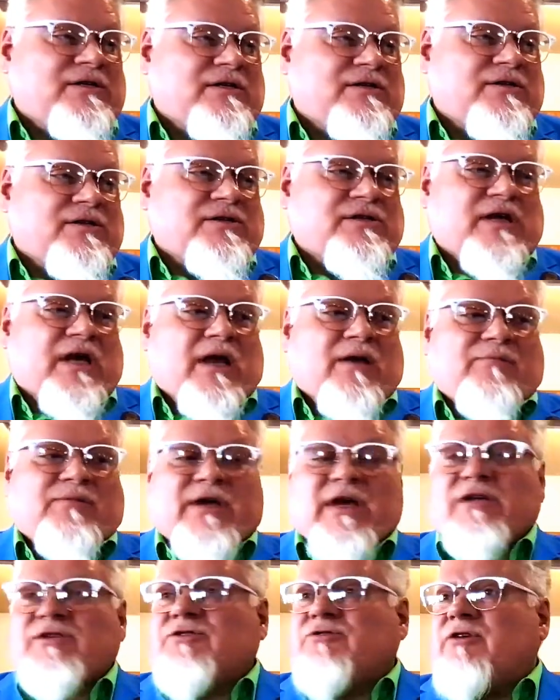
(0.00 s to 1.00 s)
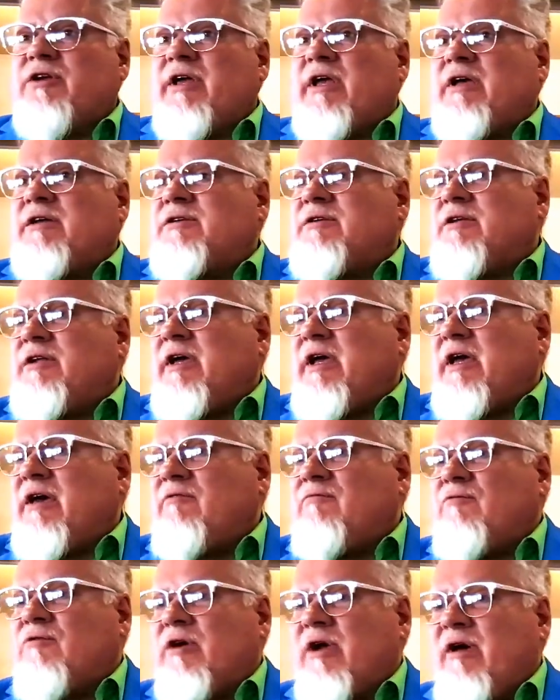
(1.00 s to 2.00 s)
is the same yesterday and today
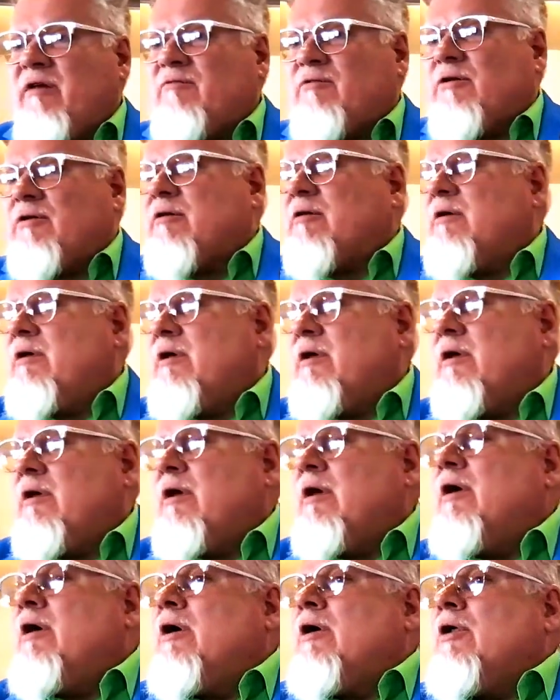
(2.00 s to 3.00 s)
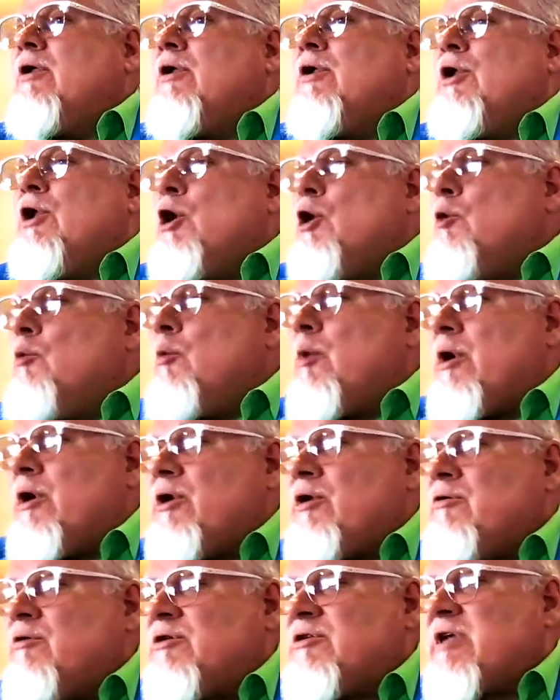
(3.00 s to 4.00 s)
and forever. No
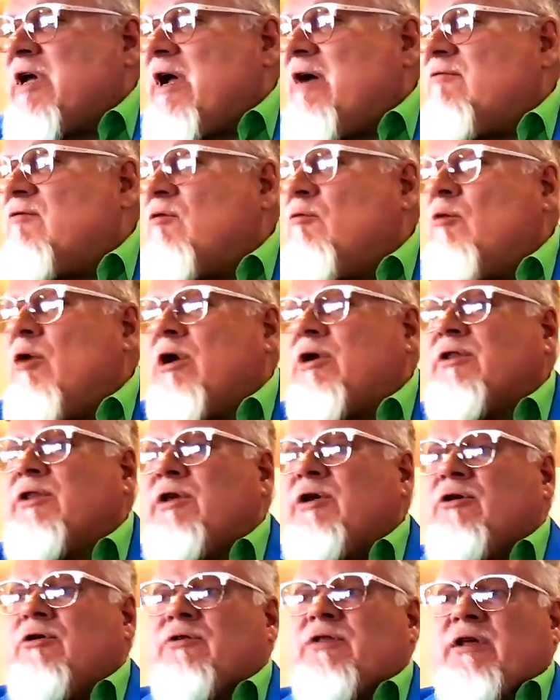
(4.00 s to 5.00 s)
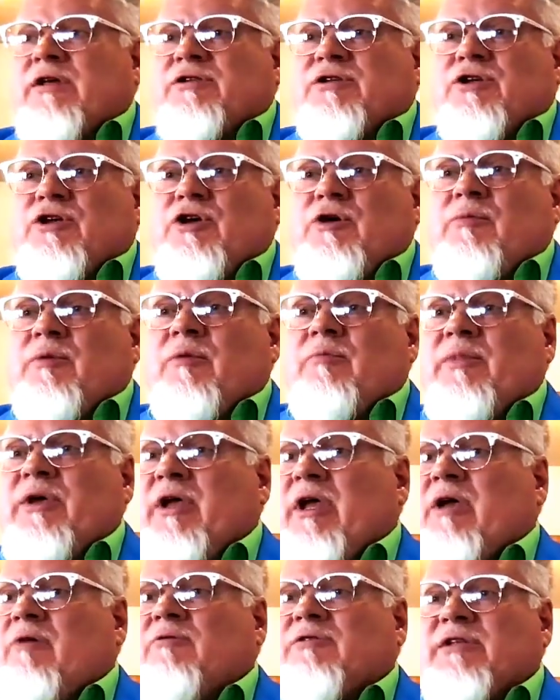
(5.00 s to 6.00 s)
one who has ever walked the earth as a human
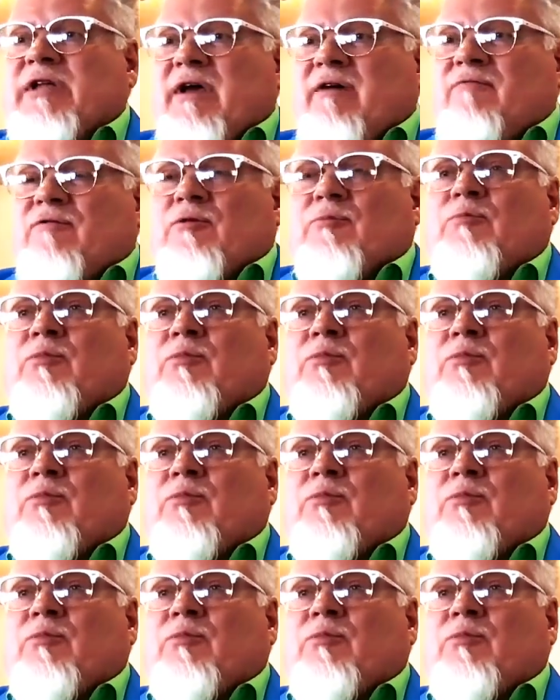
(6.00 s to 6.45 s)
being was ever